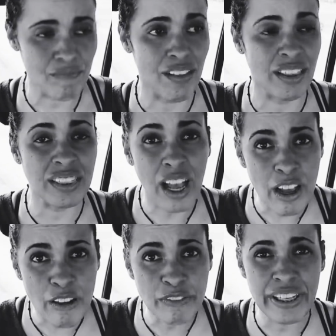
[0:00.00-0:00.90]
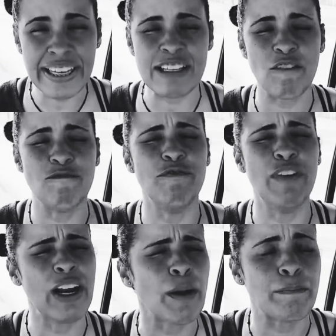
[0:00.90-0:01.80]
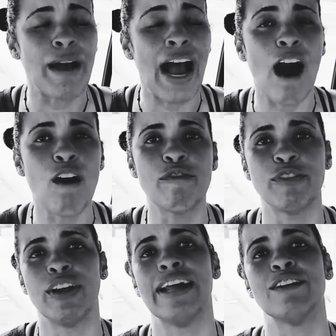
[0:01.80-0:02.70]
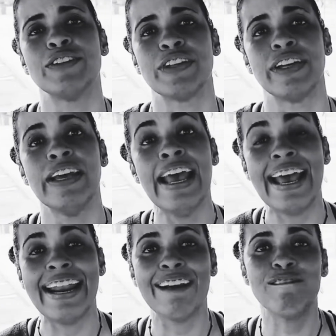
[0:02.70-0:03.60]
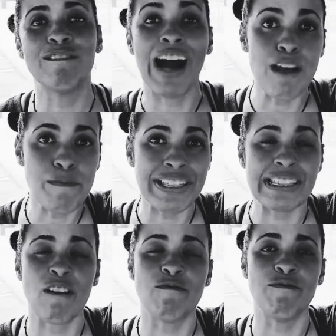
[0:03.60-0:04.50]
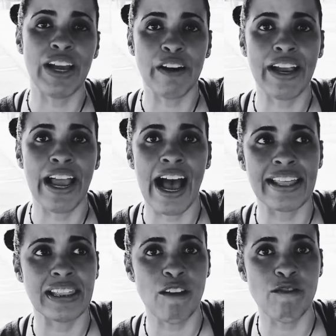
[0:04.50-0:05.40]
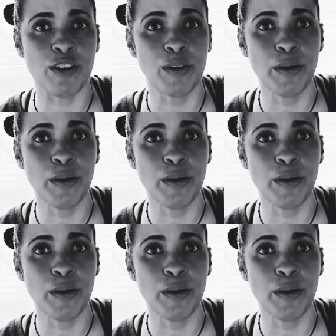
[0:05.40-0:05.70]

Love is a very powerful energy and it vibrates at a very high level.